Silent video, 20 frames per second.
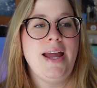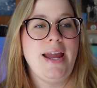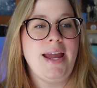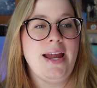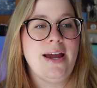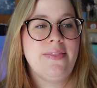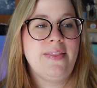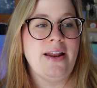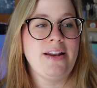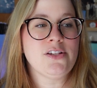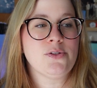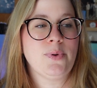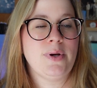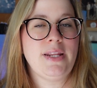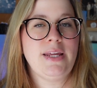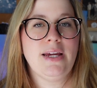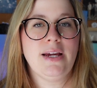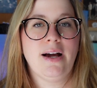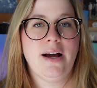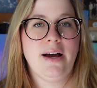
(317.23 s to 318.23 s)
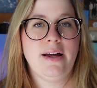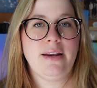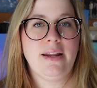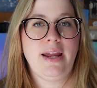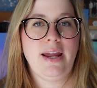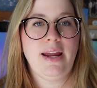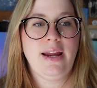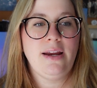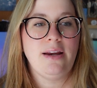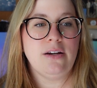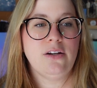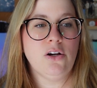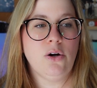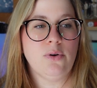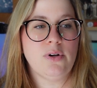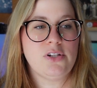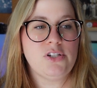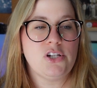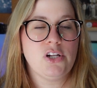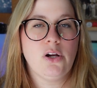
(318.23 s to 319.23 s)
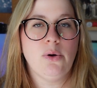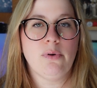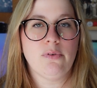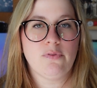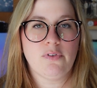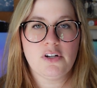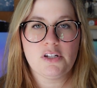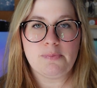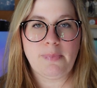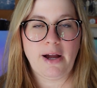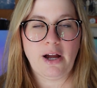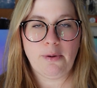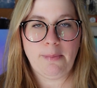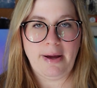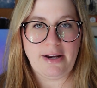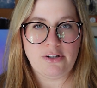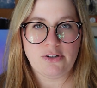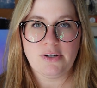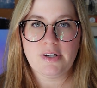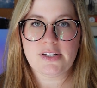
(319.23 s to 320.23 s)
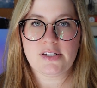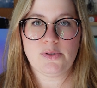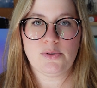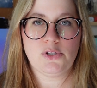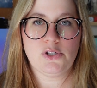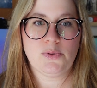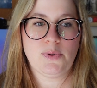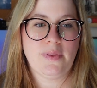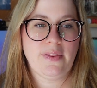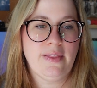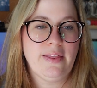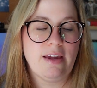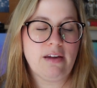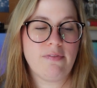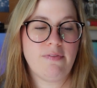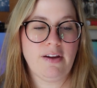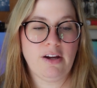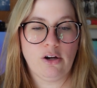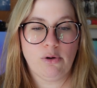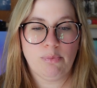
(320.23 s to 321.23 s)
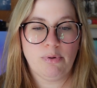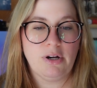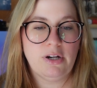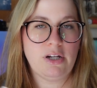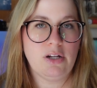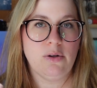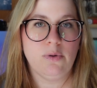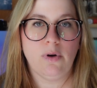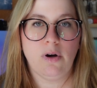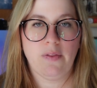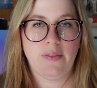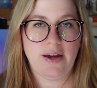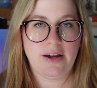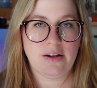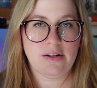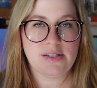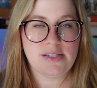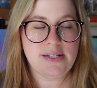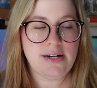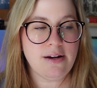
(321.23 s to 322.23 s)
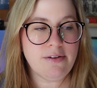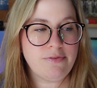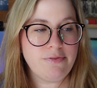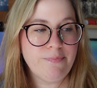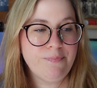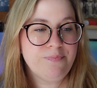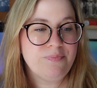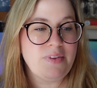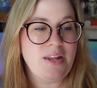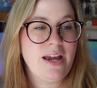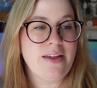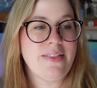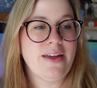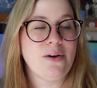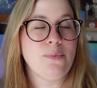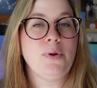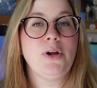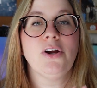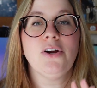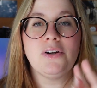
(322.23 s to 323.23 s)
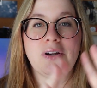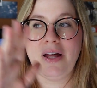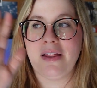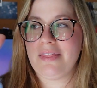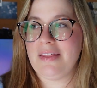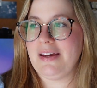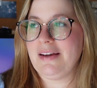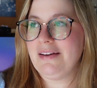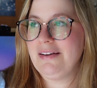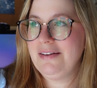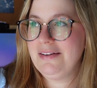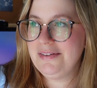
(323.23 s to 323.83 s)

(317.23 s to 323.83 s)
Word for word: And that is when he got a notice to go in for his biometrics, which is when they like fingerprint you, all that good stuff. And then we heard nothing.